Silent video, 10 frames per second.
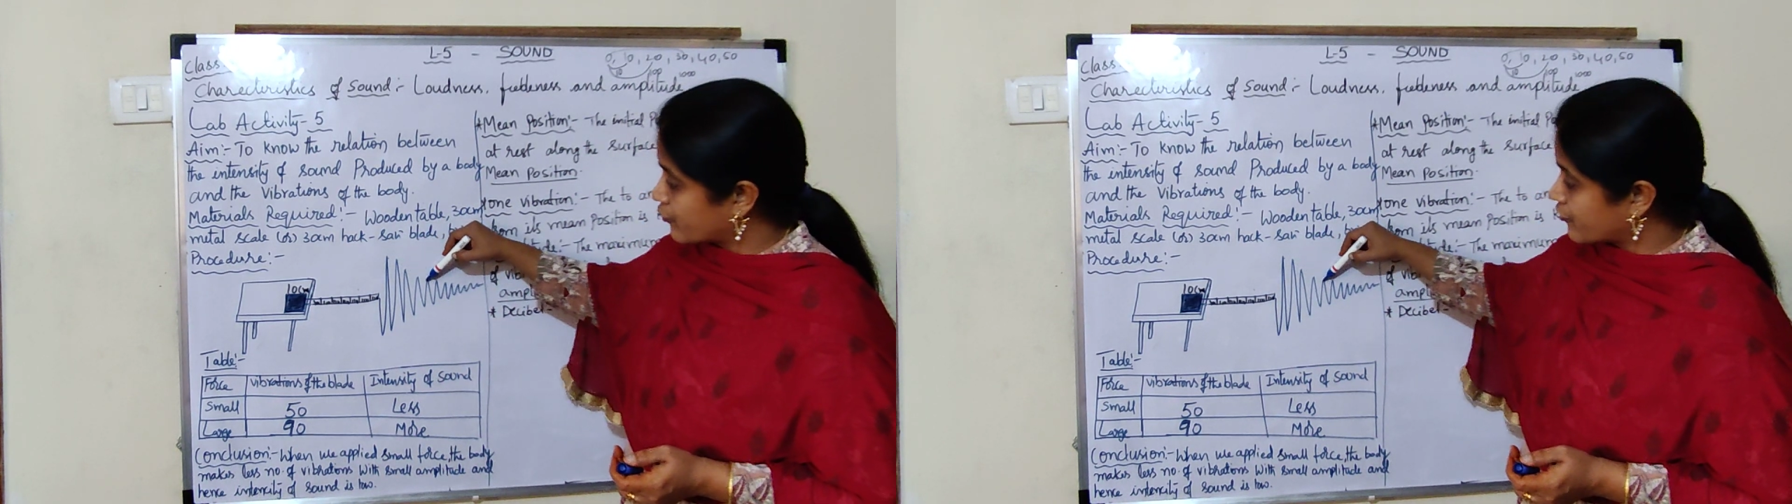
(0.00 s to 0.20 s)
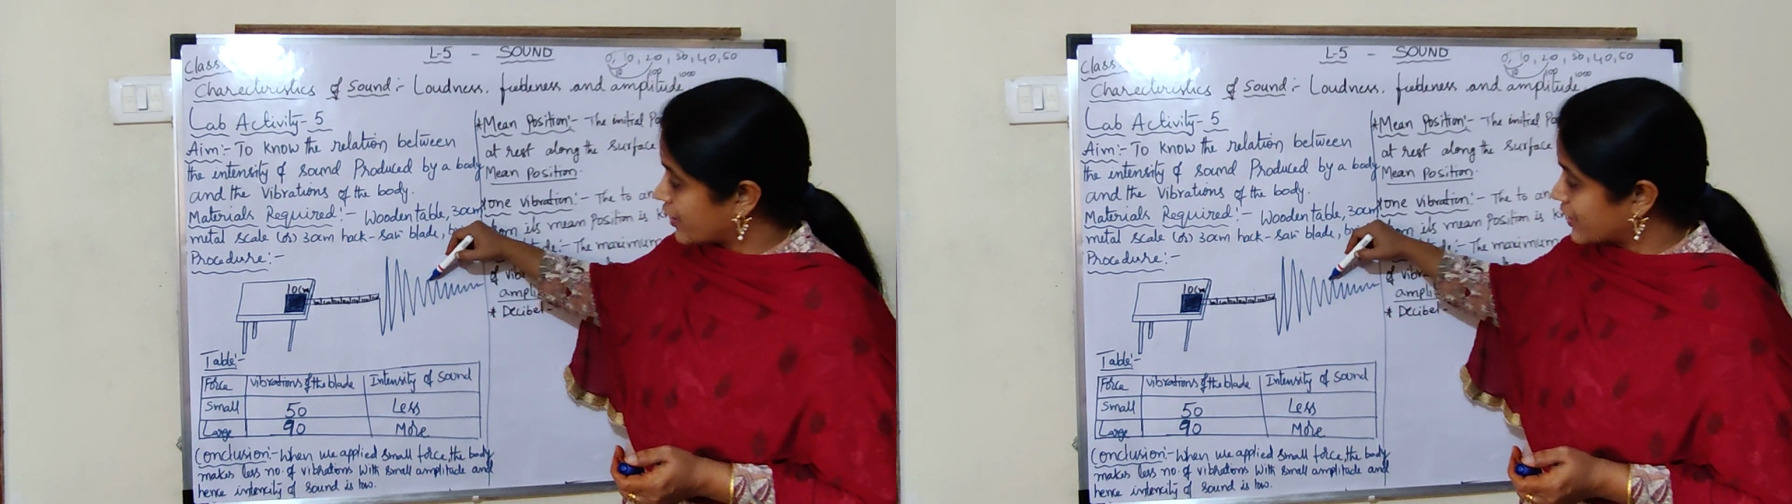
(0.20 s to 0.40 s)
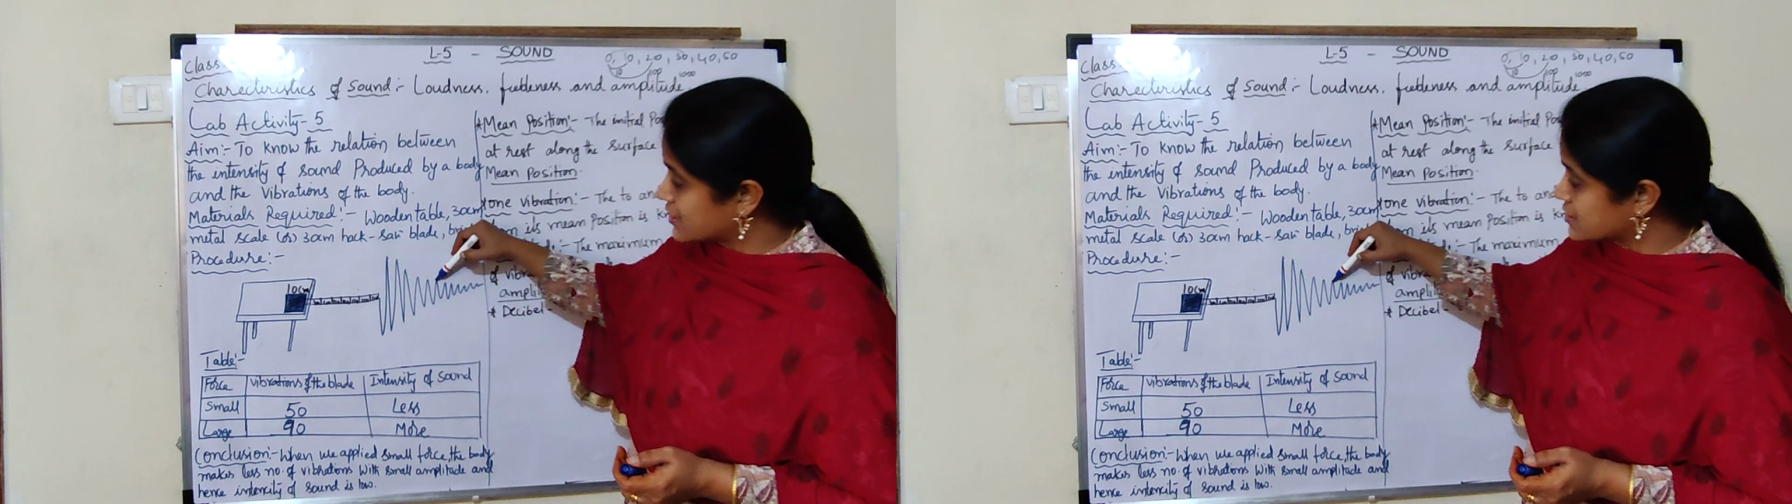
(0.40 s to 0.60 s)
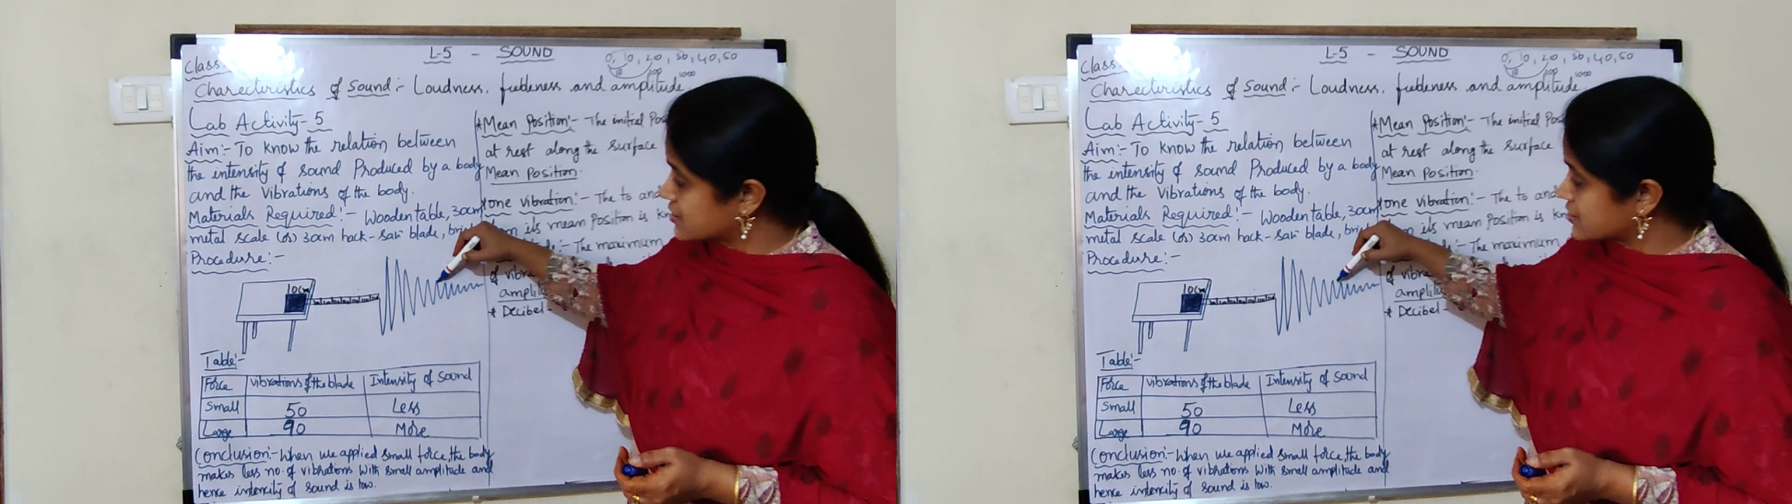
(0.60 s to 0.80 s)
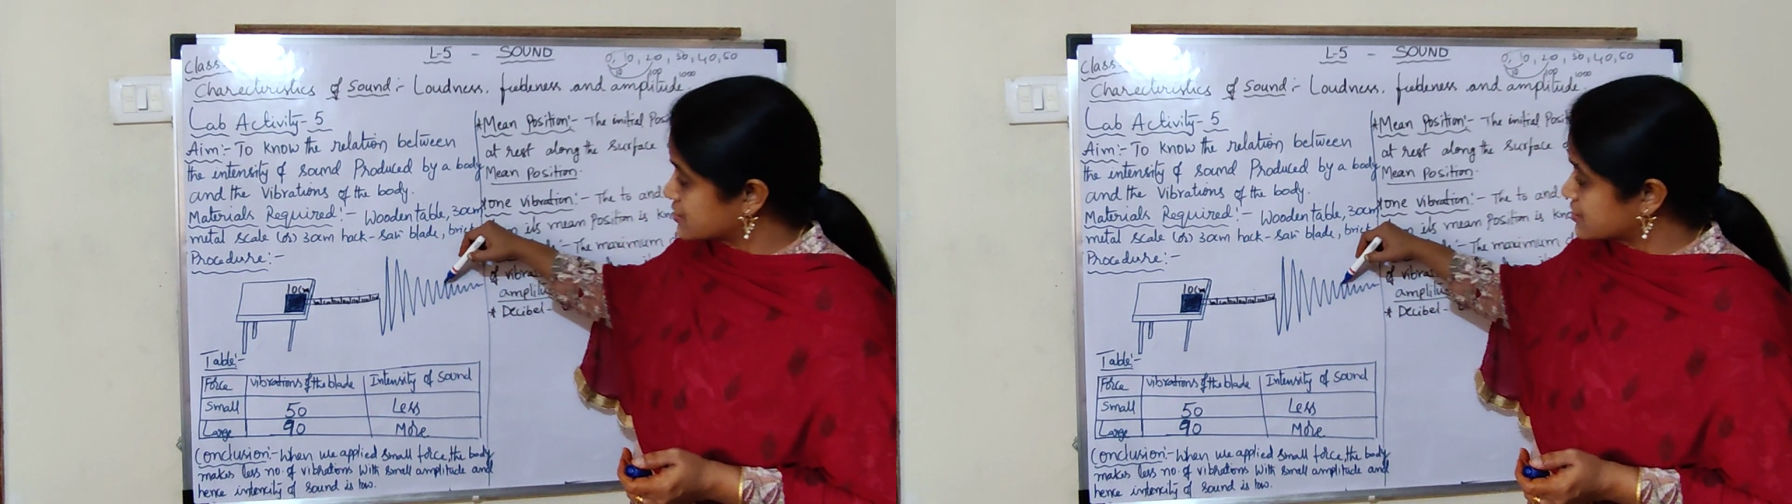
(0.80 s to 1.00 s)
5,
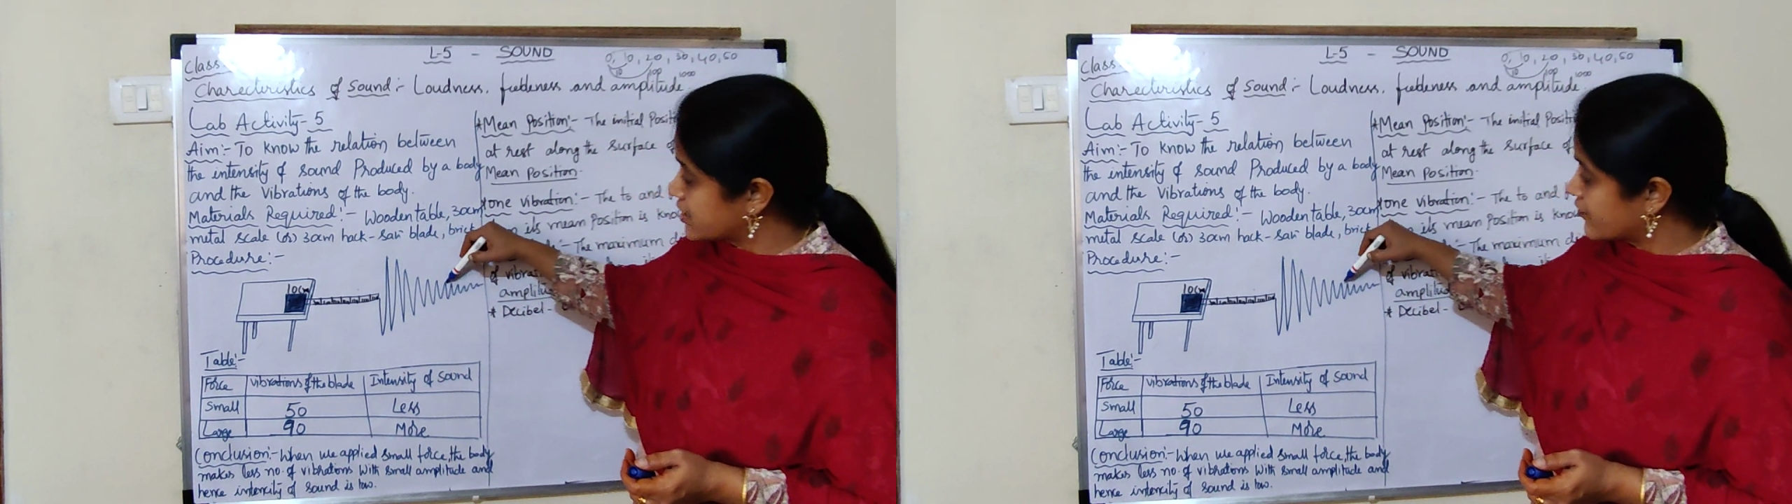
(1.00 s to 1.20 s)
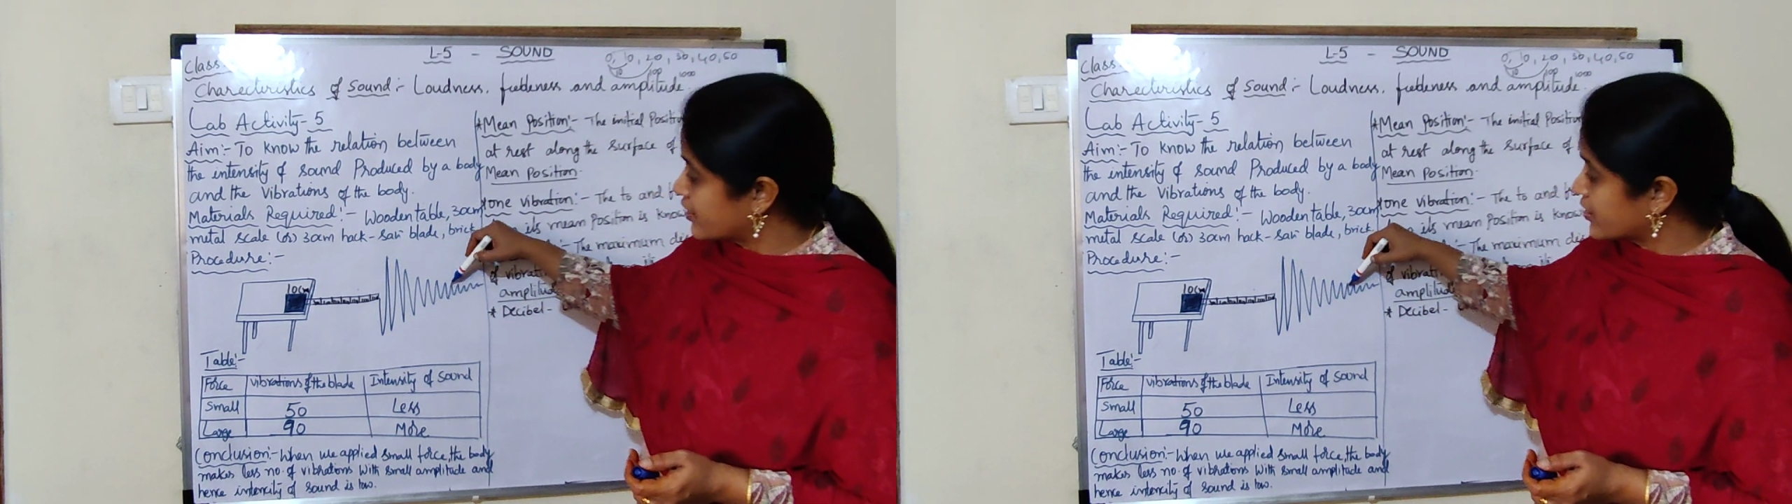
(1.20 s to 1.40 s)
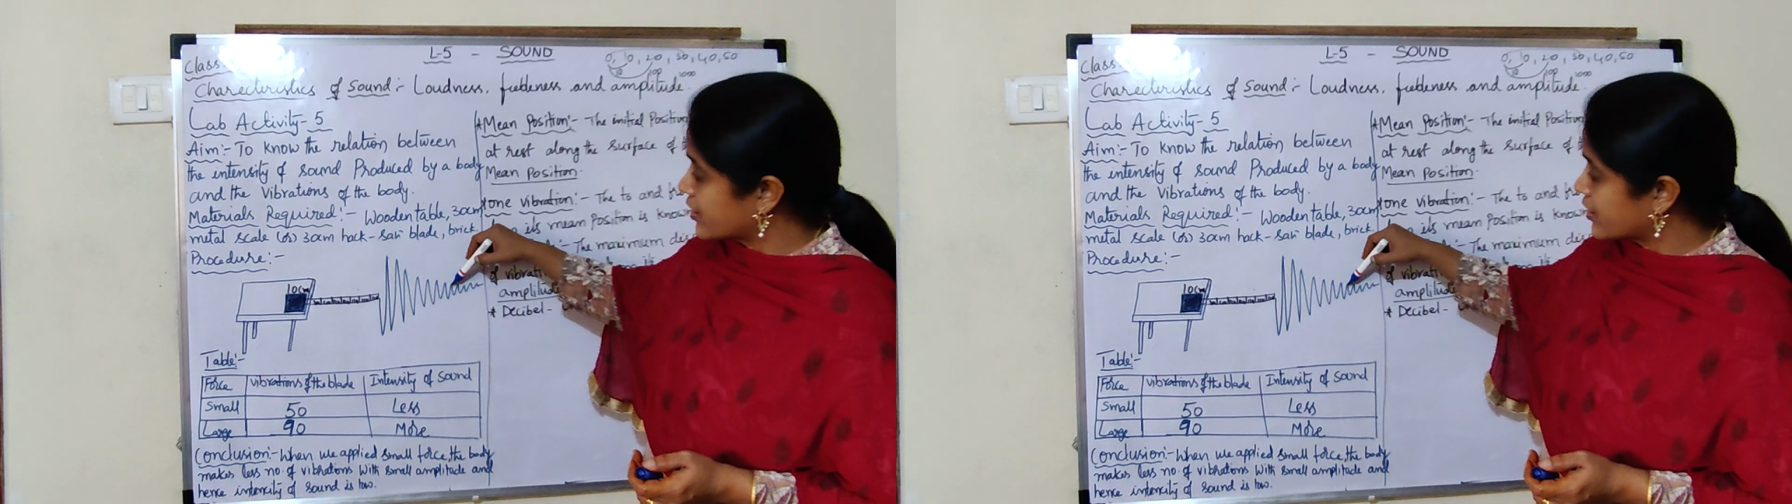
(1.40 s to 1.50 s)
6, 7,